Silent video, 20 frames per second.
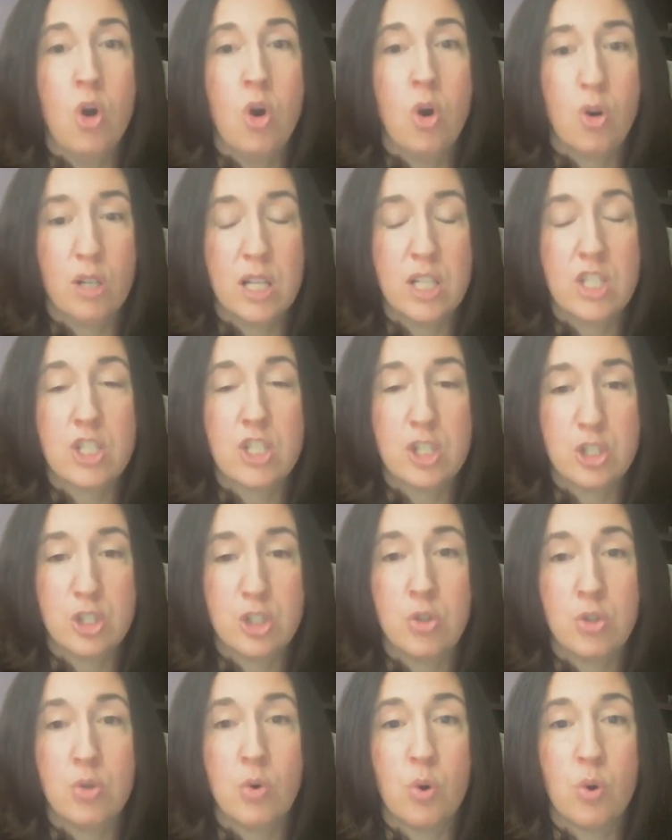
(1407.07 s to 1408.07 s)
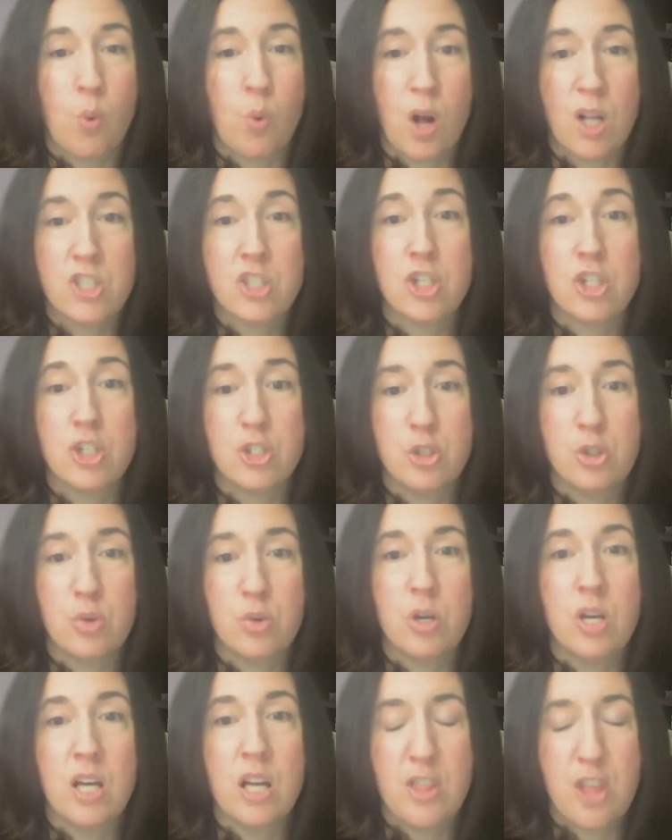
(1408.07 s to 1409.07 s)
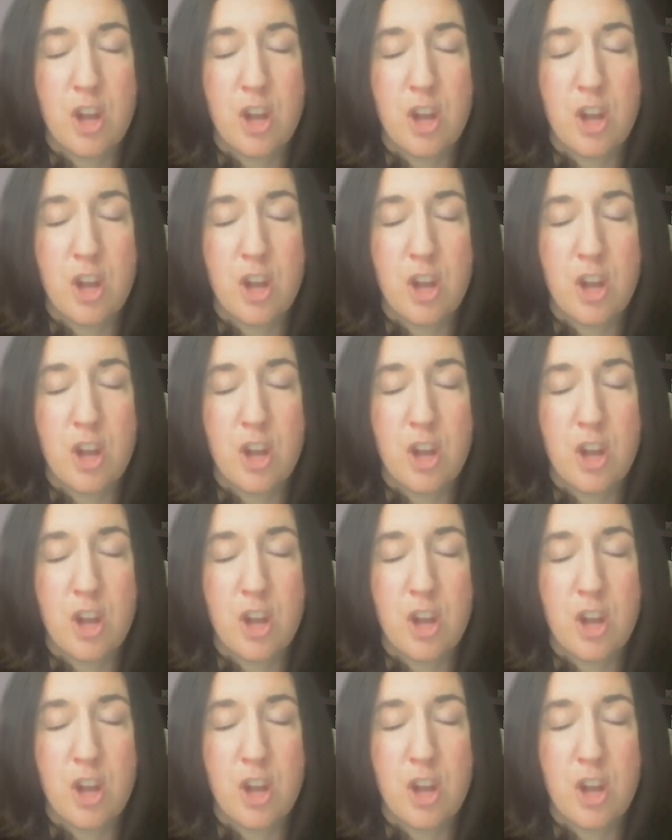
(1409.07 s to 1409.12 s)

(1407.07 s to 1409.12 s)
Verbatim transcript: or needs to do or wants to do